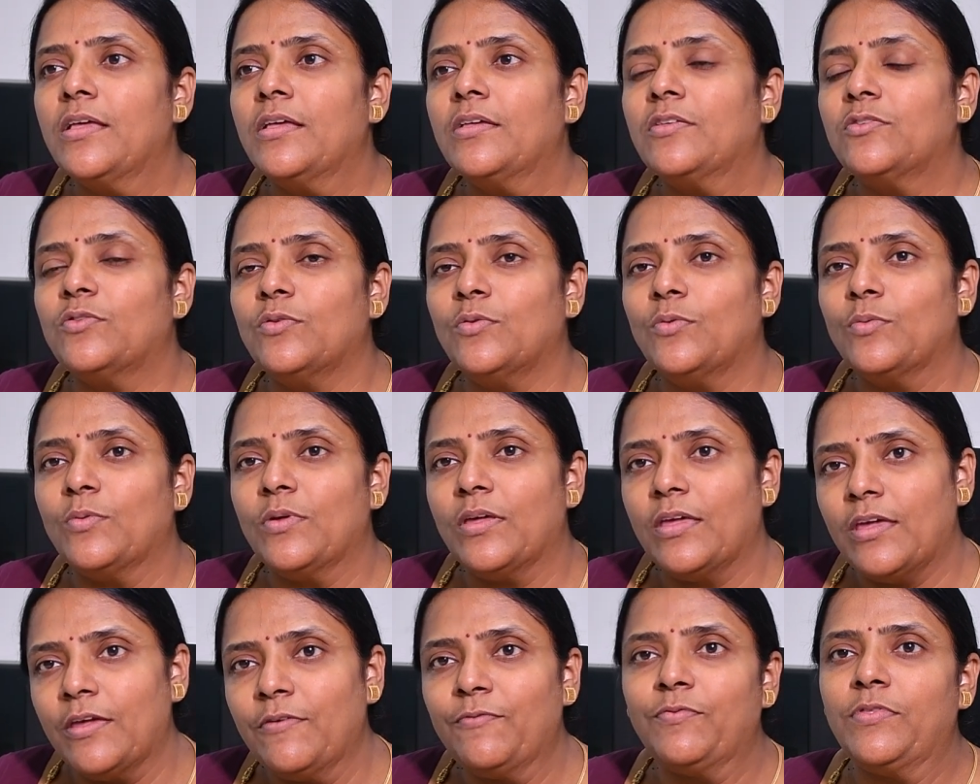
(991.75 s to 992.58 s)
So
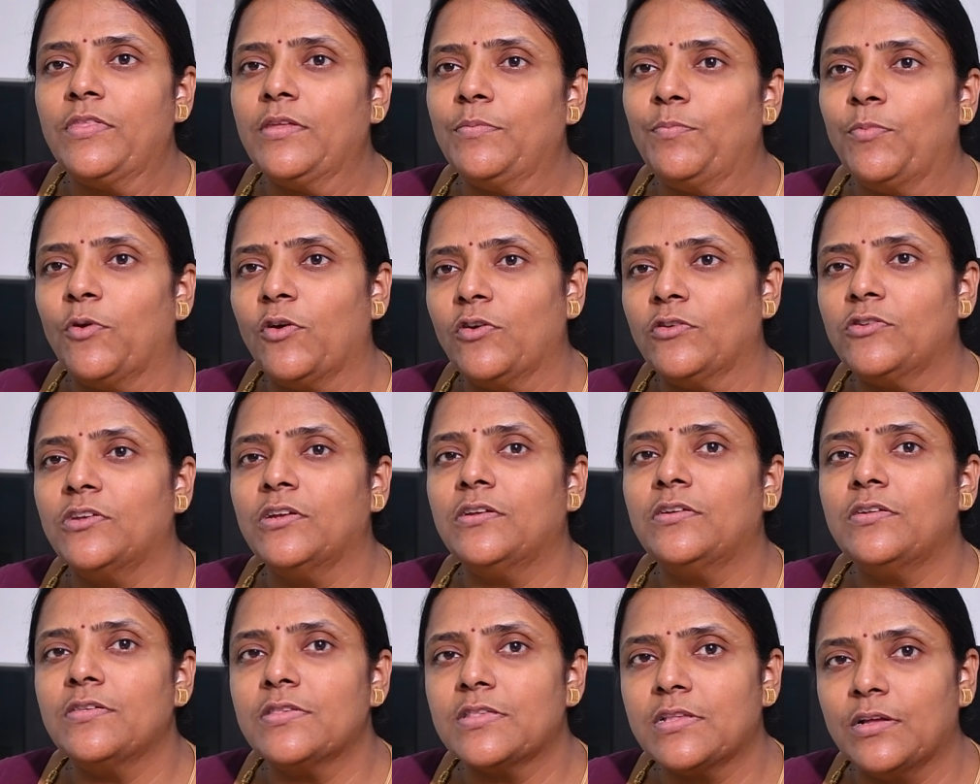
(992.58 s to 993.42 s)
if the
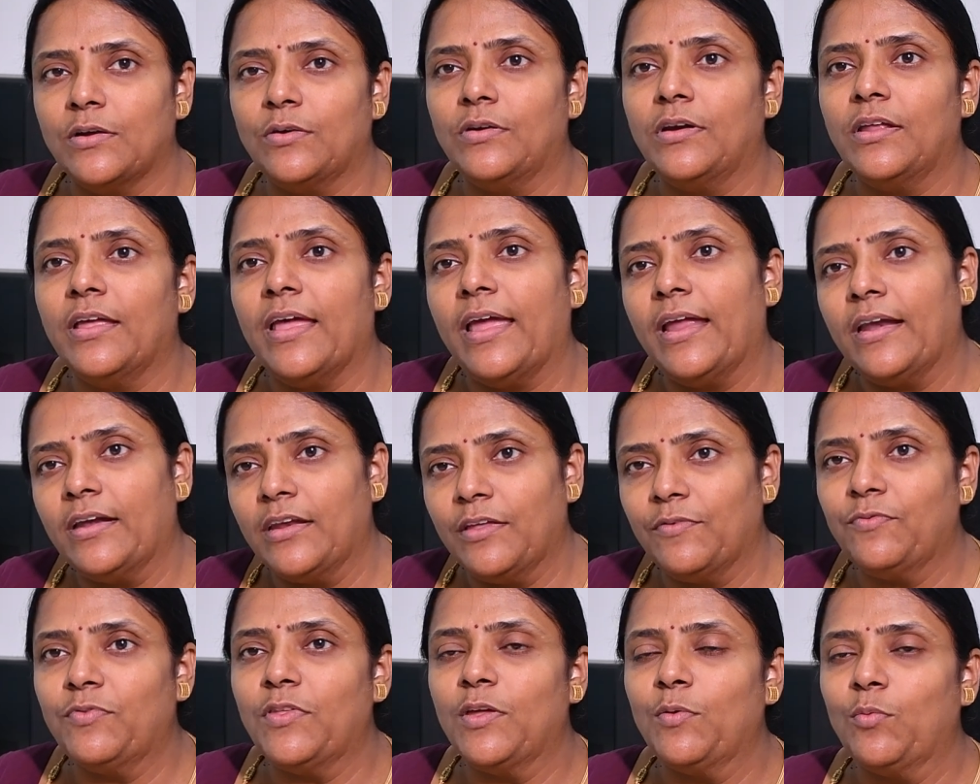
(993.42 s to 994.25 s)
project is good and
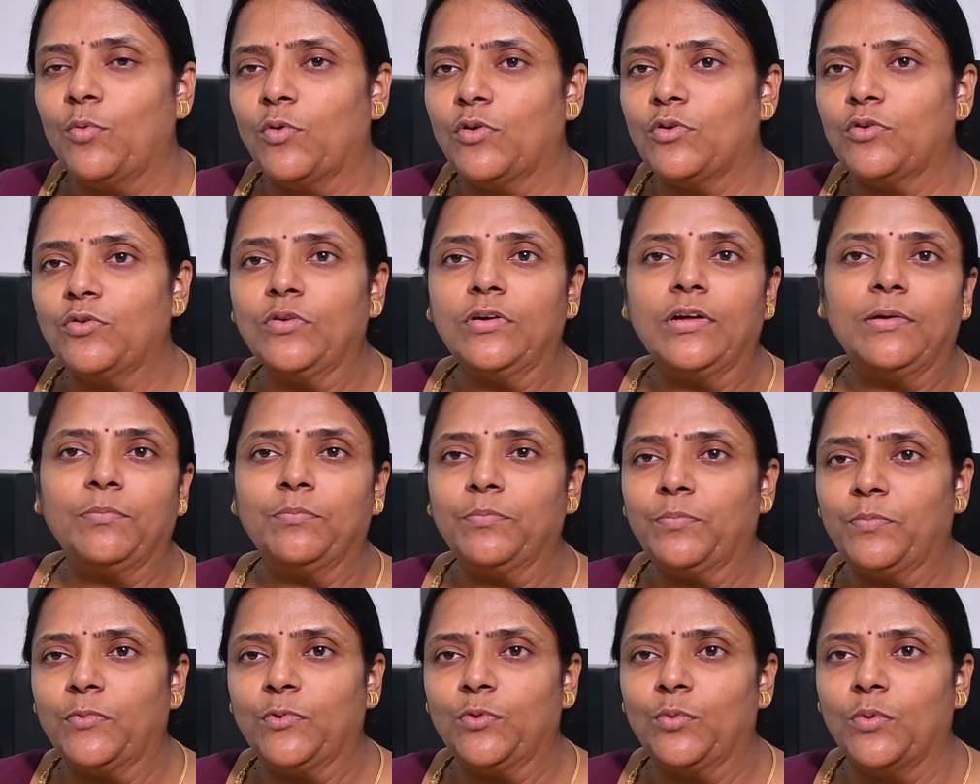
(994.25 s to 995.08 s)
if they want to
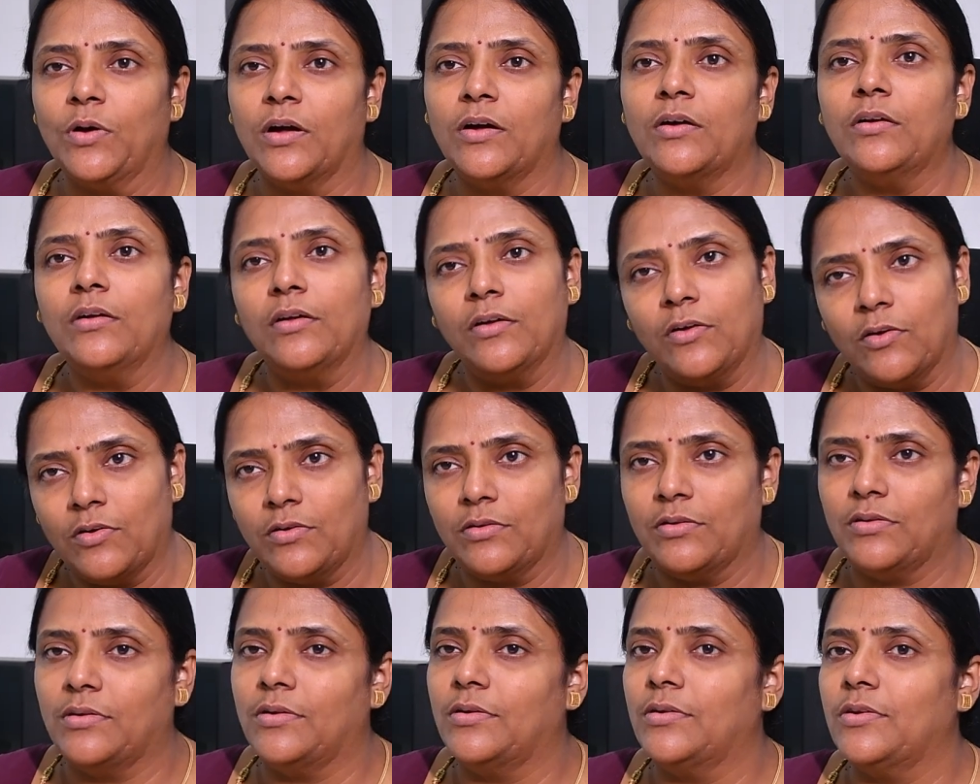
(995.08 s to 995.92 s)
come to
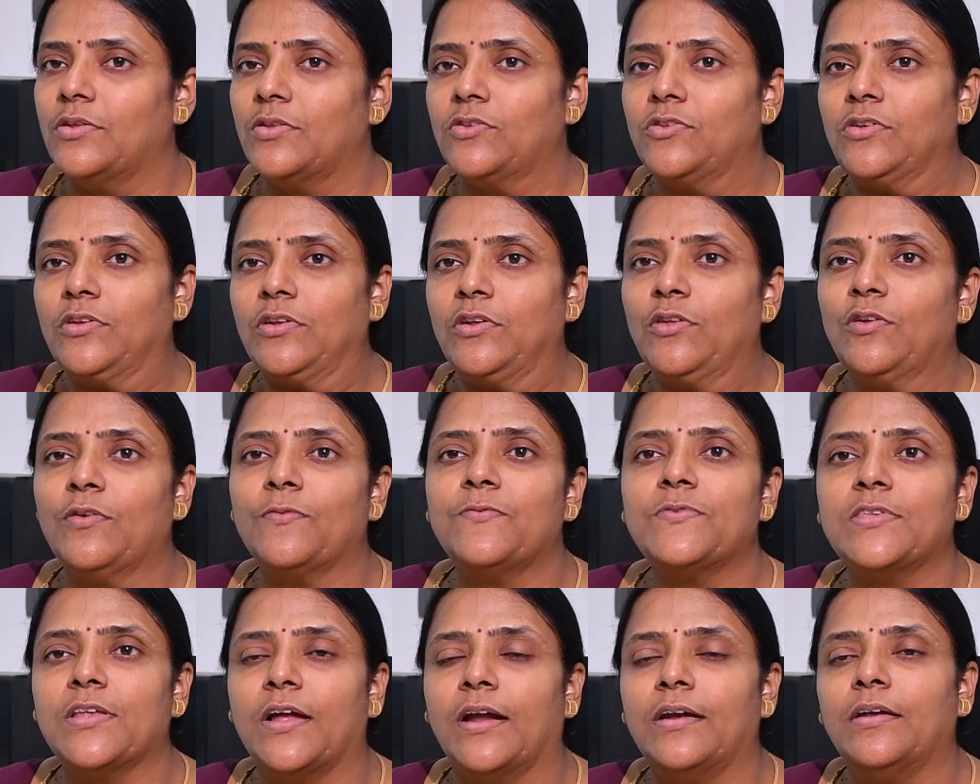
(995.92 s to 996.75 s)
a journey of
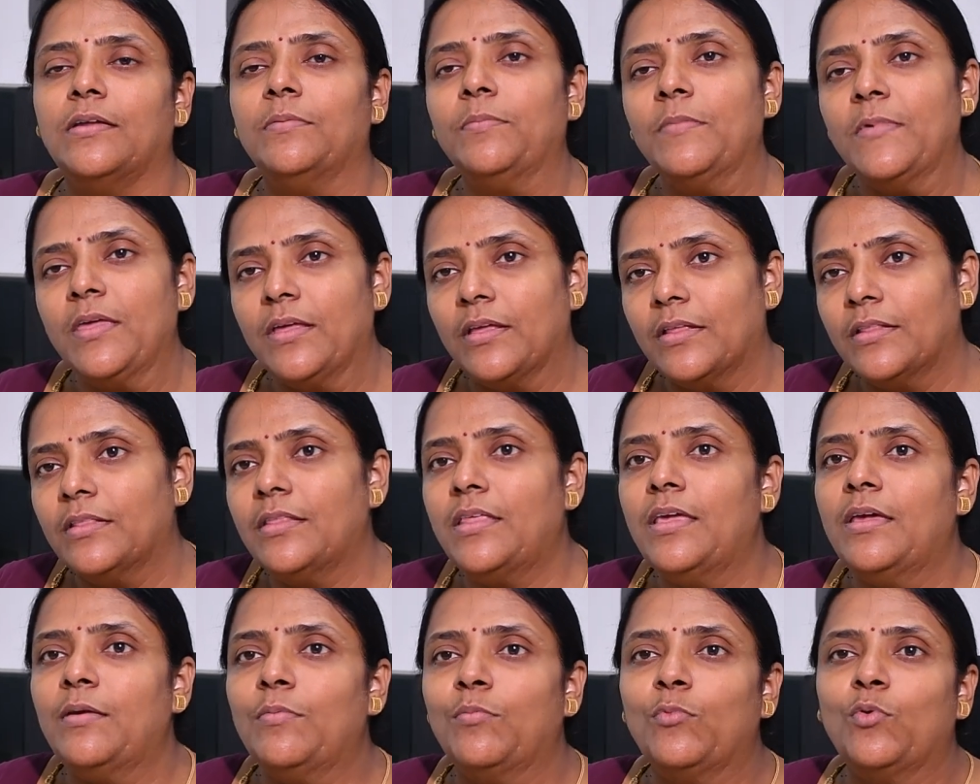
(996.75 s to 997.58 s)
startup,
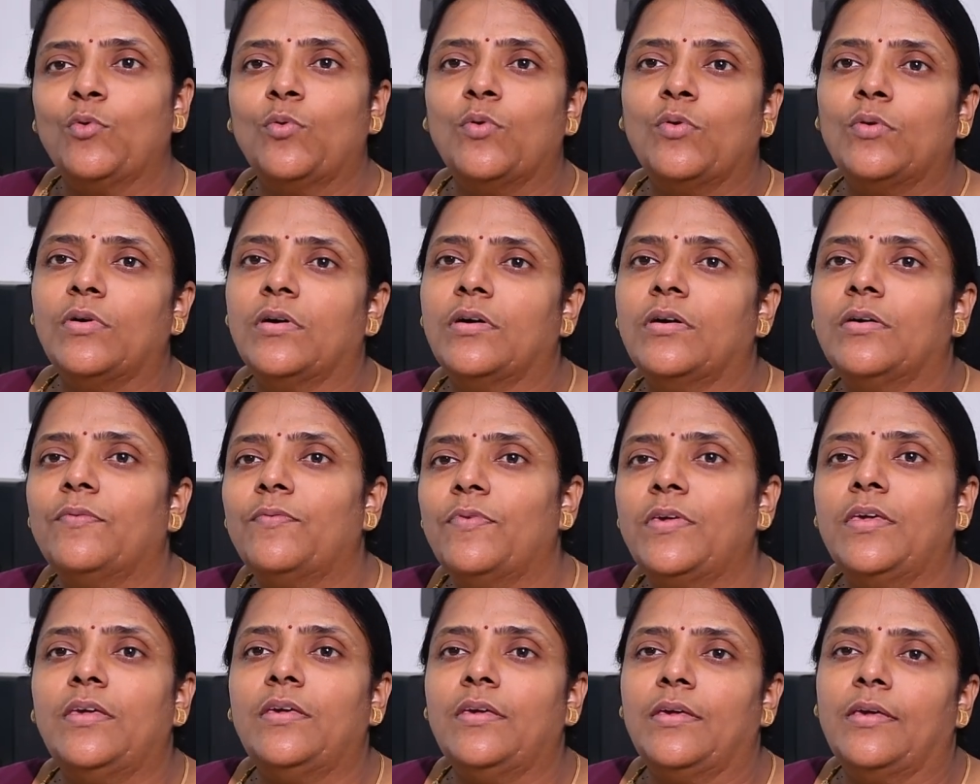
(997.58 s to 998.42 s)
they move,
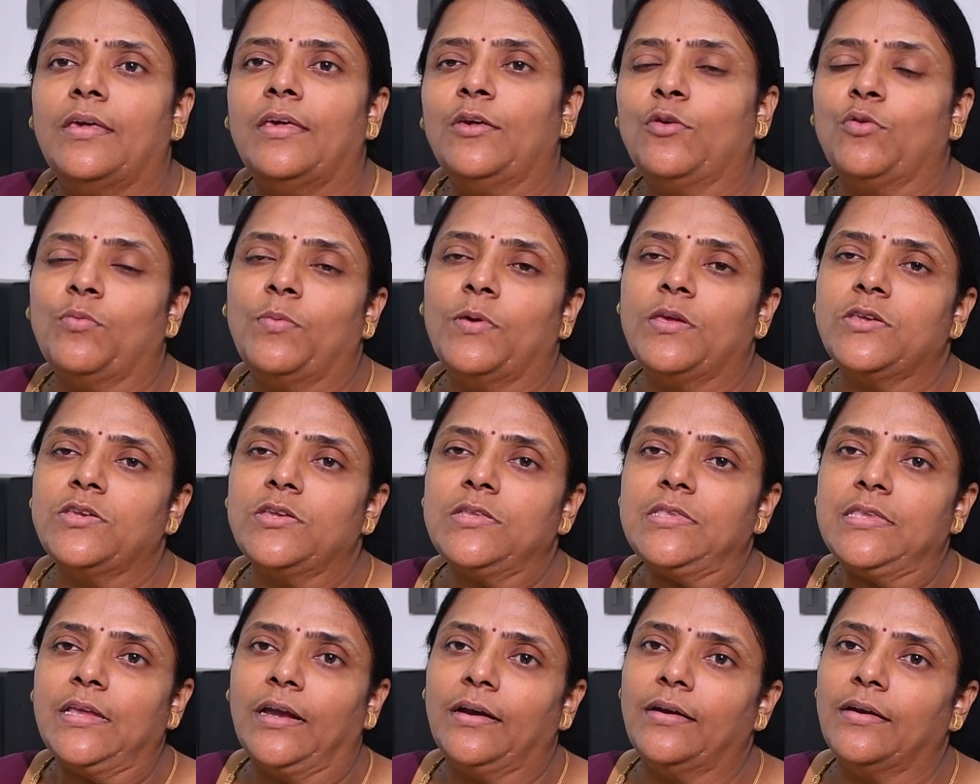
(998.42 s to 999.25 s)
we
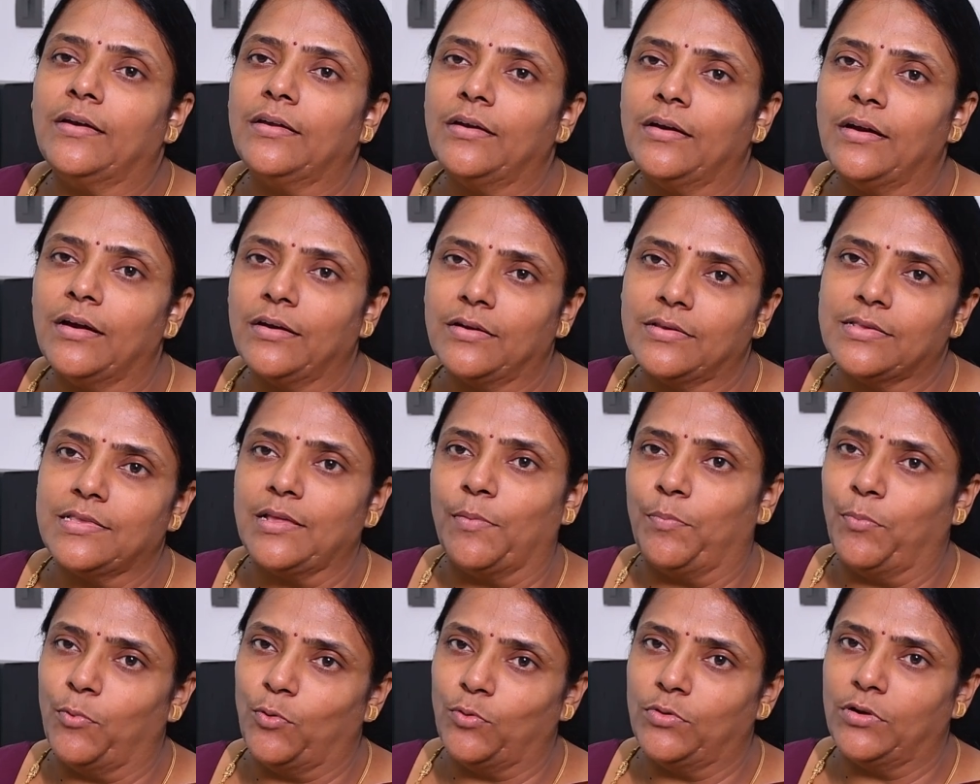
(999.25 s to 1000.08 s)
incubation center
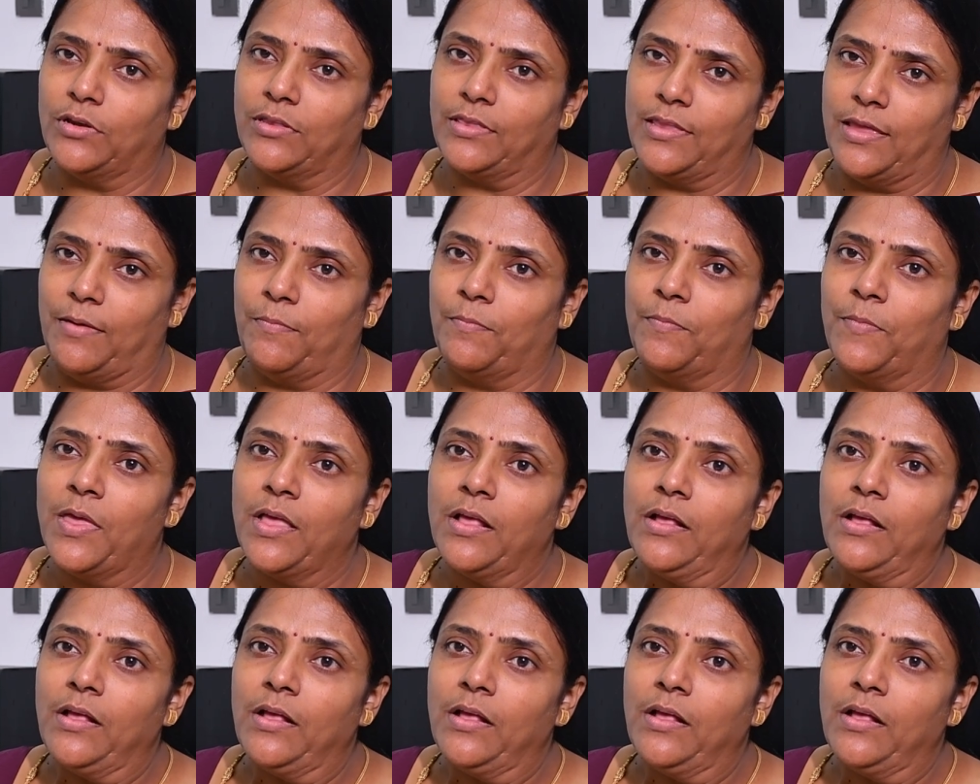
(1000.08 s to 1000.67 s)
support them.